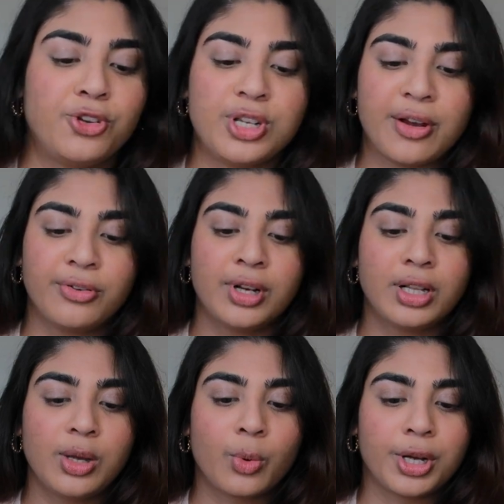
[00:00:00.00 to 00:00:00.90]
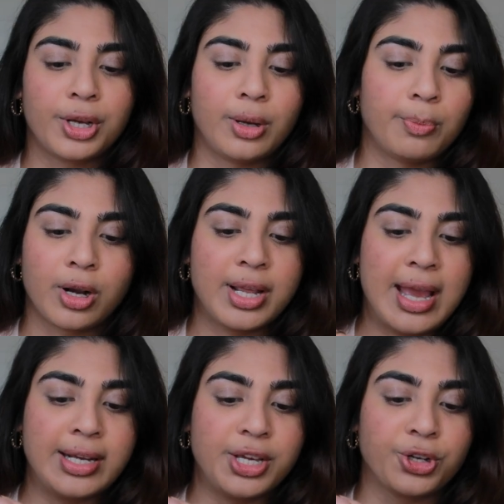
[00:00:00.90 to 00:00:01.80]
And you definitely want to put on
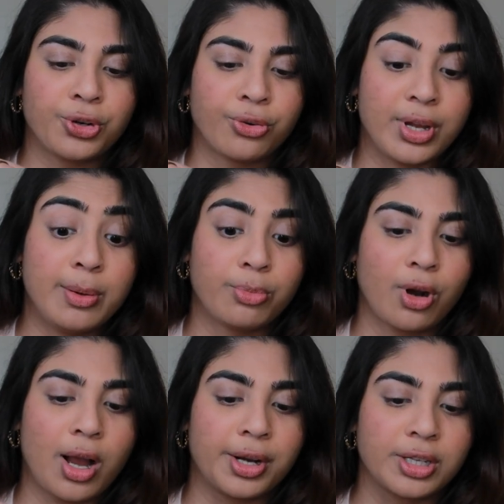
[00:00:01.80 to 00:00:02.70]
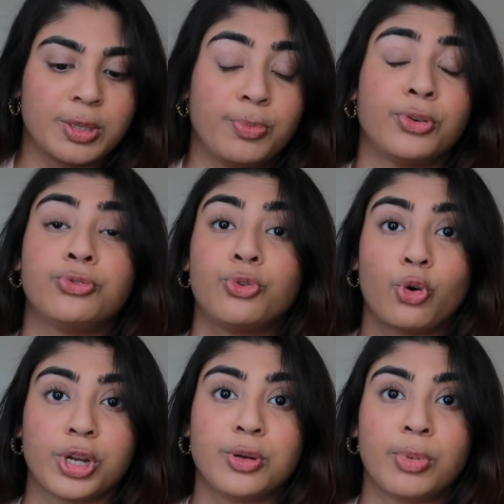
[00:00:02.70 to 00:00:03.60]
any cream product
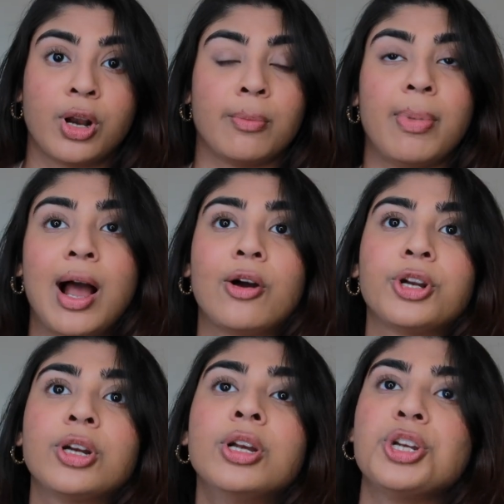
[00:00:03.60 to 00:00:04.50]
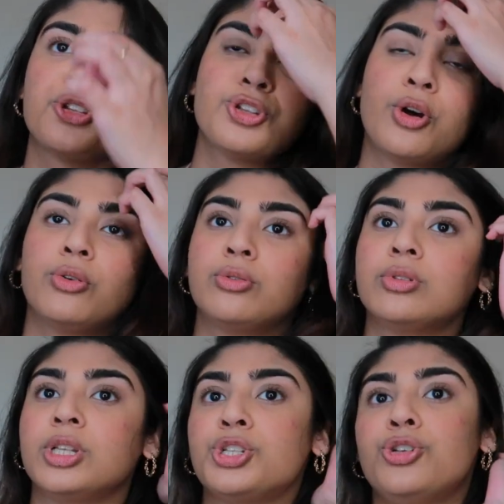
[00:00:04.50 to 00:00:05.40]
before you put on powder, just so
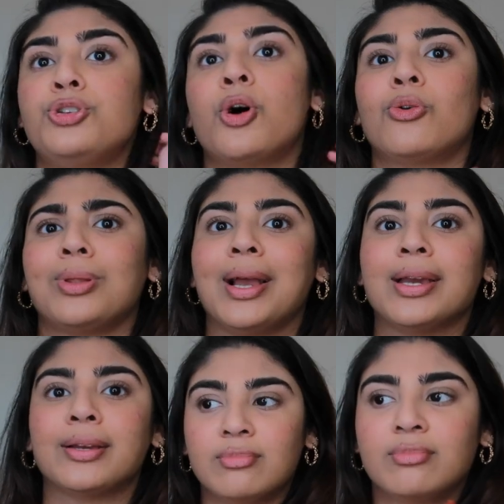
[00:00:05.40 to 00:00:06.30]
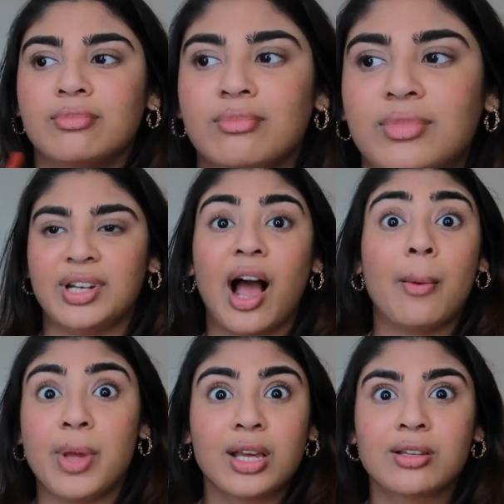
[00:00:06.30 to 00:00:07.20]
the two don't like
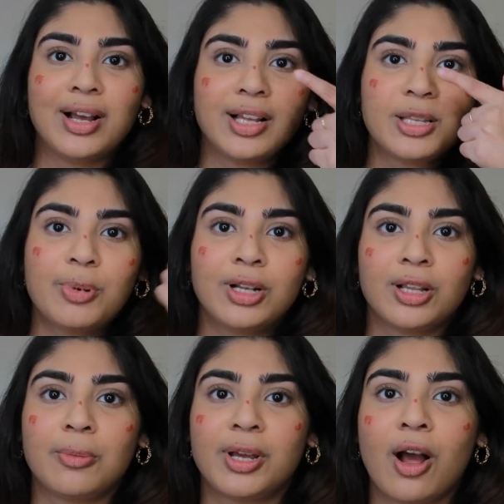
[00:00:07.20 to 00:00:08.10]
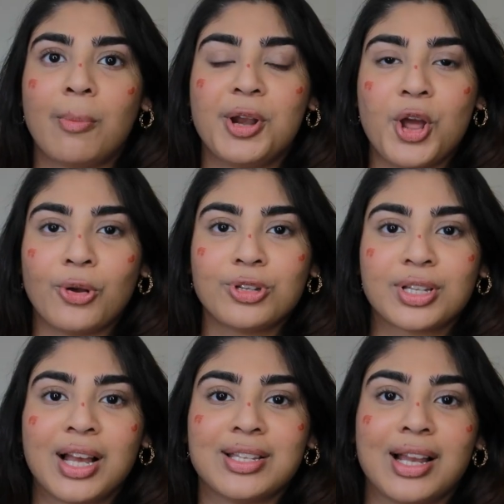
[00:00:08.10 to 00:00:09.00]
not mix. So I like to put a little bit on my nose
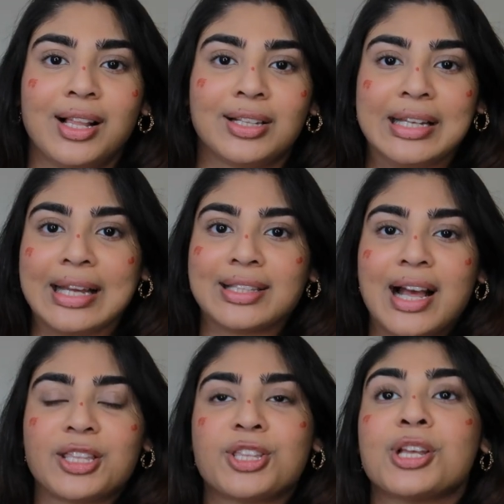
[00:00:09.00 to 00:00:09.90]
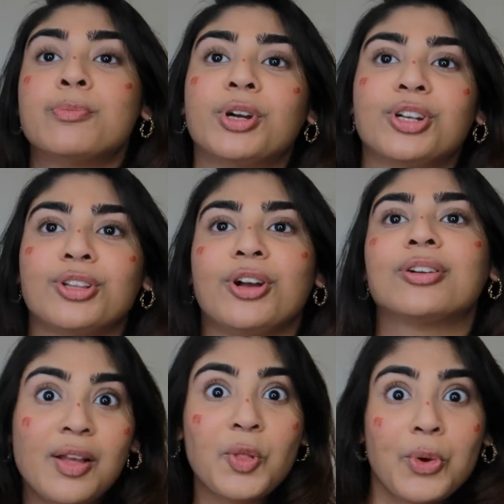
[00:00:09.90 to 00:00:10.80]
because I like to get that sunburnt
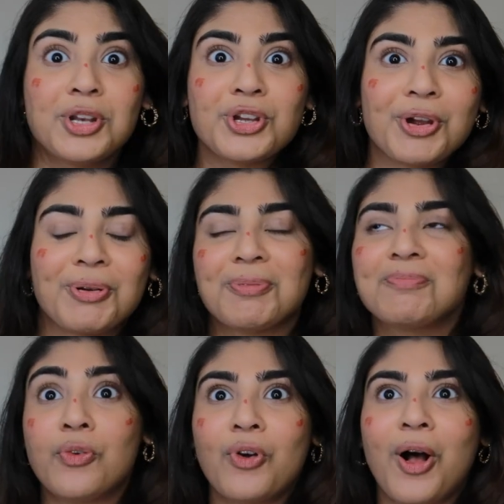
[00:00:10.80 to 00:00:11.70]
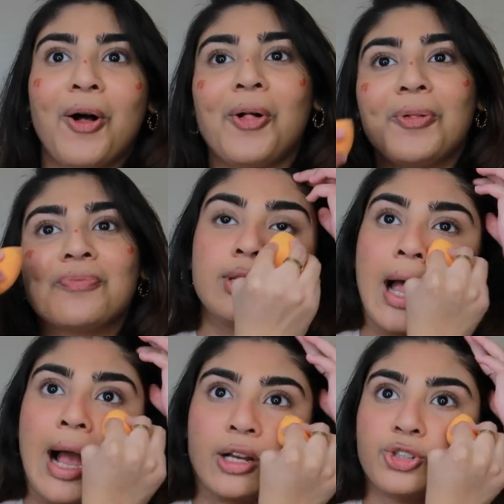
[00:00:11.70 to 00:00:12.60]
look in the winter or the fall. This
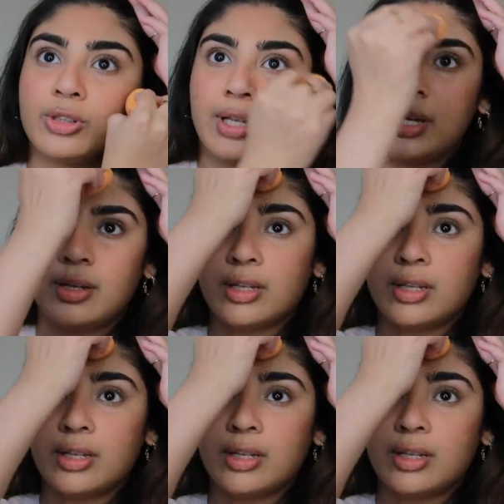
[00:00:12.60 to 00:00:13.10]
actually